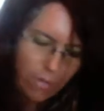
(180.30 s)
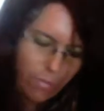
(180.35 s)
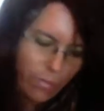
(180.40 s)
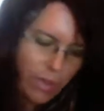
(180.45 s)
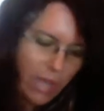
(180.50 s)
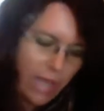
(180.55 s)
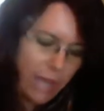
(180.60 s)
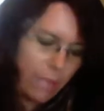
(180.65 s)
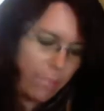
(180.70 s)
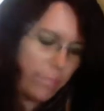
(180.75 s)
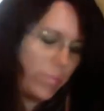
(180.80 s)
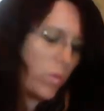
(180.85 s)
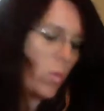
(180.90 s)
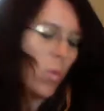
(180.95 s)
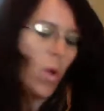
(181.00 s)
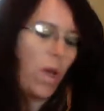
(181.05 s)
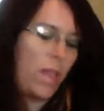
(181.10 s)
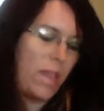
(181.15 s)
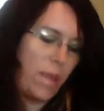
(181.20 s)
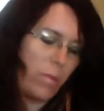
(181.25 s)
But
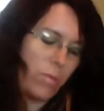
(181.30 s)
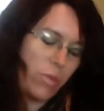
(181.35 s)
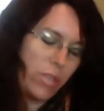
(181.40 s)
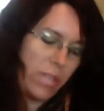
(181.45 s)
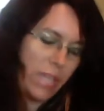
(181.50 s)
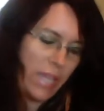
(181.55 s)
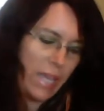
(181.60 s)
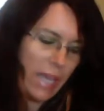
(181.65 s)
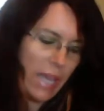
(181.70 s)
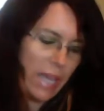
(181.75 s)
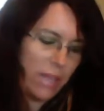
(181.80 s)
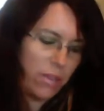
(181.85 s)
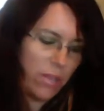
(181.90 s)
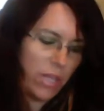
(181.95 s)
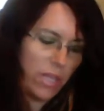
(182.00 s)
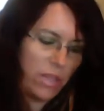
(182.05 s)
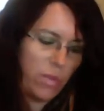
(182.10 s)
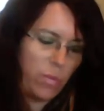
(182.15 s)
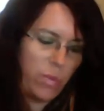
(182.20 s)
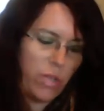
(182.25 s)
while I'm looking, I look
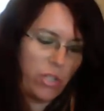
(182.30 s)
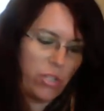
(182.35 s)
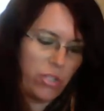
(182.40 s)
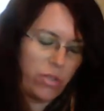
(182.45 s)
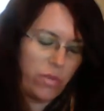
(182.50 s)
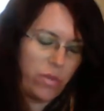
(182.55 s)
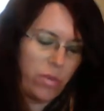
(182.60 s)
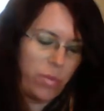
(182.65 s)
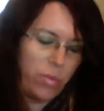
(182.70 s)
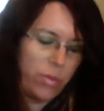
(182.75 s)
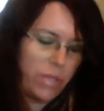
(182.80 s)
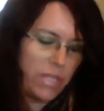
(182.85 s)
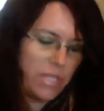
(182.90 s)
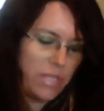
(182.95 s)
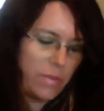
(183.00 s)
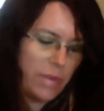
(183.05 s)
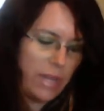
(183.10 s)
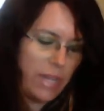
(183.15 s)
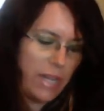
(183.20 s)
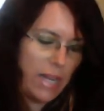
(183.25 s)
at the picture of the
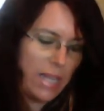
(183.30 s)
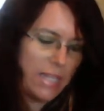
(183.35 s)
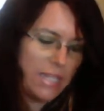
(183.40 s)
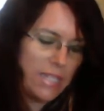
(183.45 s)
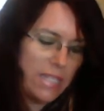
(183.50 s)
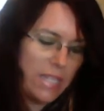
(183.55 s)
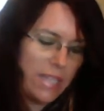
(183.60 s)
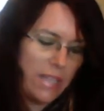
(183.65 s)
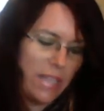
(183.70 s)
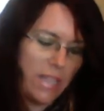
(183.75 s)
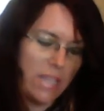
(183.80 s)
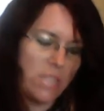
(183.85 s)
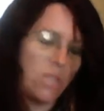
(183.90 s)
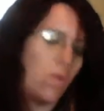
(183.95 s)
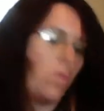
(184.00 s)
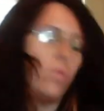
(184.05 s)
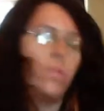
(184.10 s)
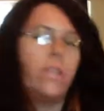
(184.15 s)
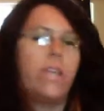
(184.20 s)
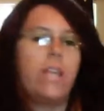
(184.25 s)
policeman and I see that he's
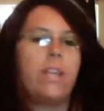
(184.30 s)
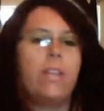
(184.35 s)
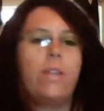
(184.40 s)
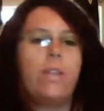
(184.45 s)
holding a